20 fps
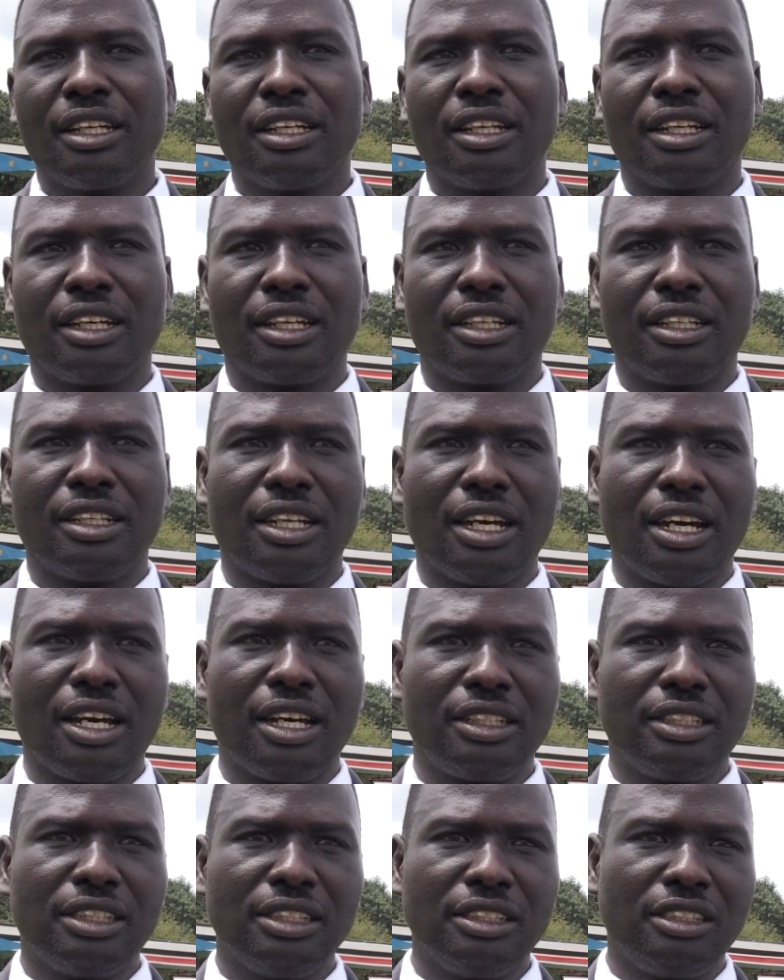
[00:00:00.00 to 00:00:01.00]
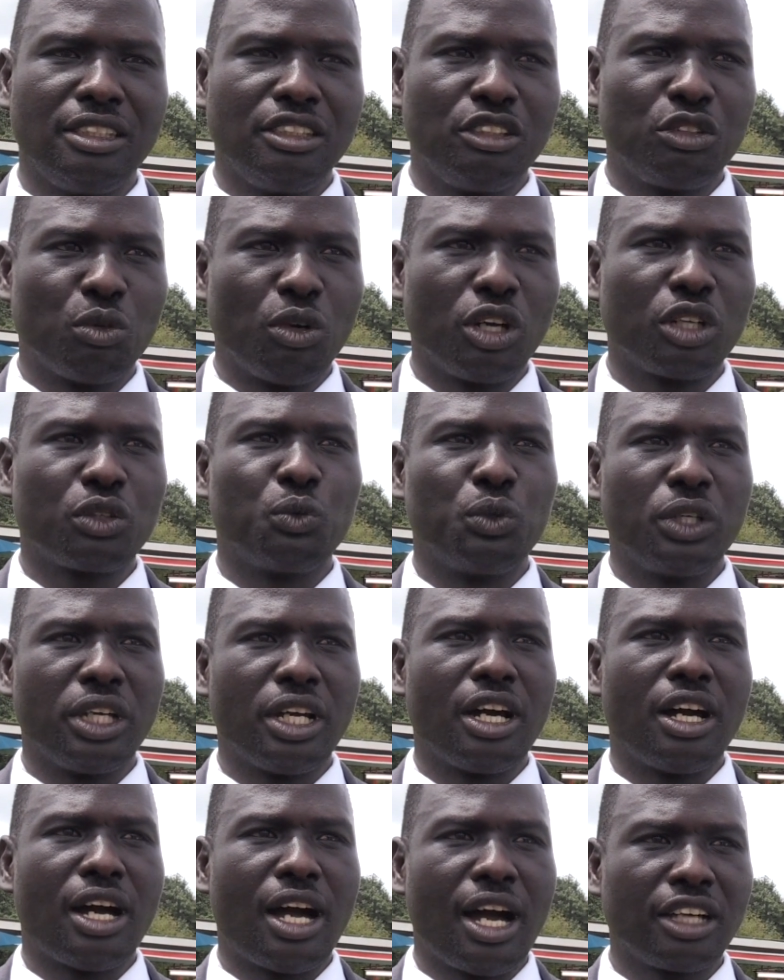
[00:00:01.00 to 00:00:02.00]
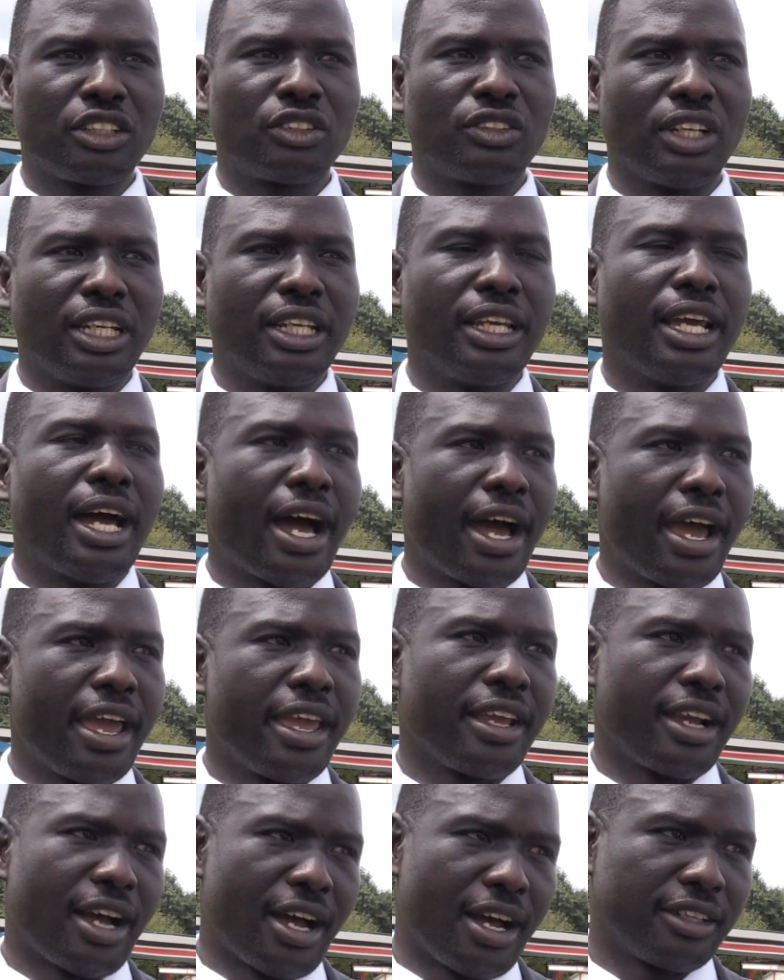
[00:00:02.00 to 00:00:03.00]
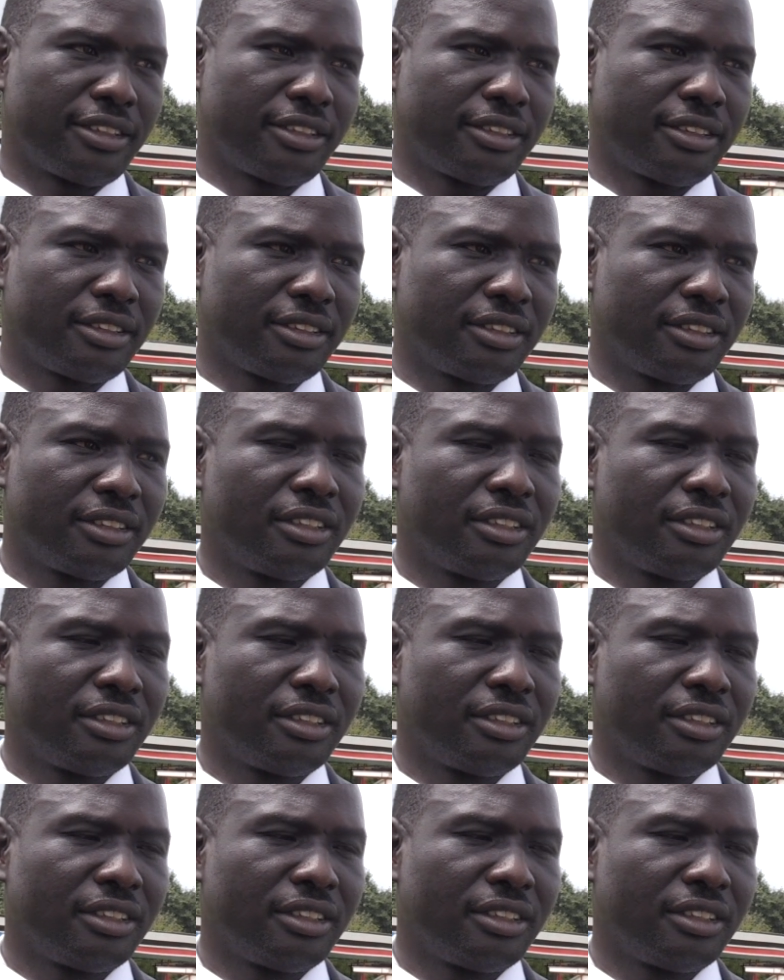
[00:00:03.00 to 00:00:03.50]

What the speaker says: and this is what we are actually eyeing at.